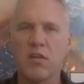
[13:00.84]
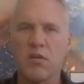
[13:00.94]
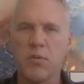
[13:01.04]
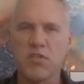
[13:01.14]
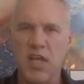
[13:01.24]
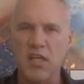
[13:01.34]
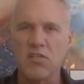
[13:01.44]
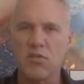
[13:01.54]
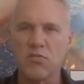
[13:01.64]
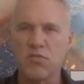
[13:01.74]
to do to
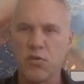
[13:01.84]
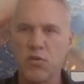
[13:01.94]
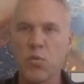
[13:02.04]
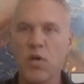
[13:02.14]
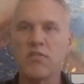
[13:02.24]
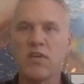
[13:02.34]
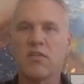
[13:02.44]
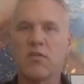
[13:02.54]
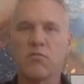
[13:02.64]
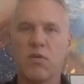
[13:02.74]
protect you so you will
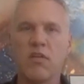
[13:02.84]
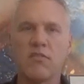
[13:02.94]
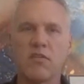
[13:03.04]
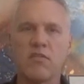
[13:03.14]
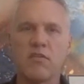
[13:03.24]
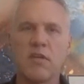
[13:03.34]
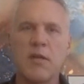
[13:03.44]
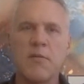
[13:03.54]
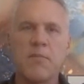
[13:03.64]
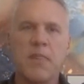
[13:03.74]
take those risks
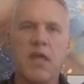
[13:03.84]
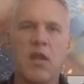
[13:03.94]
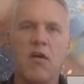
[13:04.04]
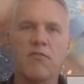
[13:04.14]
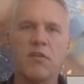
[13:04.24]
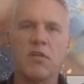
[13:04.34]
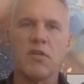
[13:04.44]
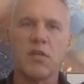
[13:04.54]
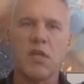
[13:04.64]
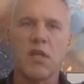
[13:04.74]
and
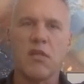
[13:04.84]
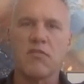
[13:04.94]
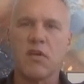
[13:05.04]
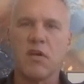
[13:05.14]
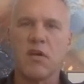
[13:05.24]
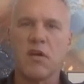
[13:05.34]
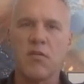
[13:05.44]
often as uh,